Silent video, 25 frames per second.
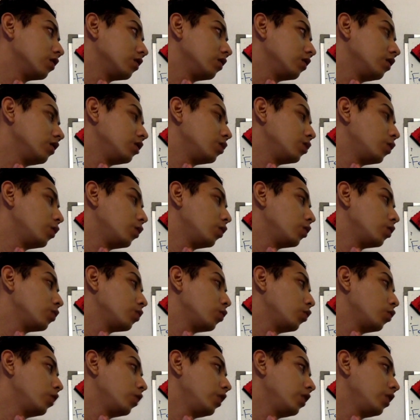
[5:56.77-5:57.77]
He's
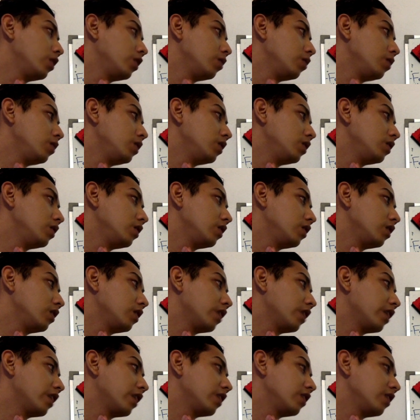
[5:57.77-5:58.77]
postponing the meeting
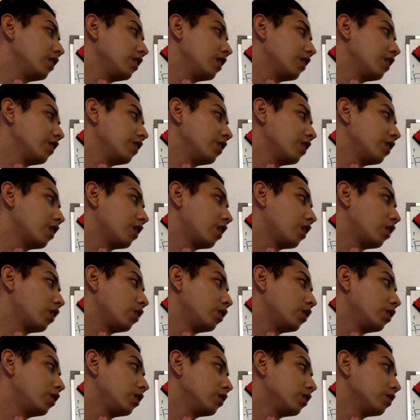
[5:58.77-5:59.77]
at the 11th
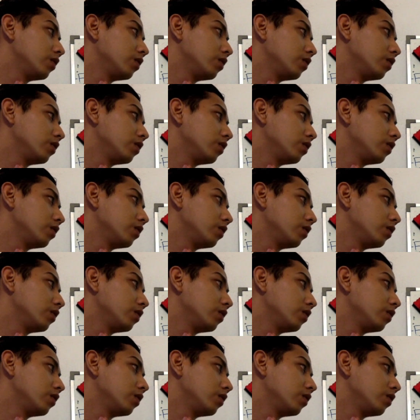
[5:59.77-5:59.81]
hour.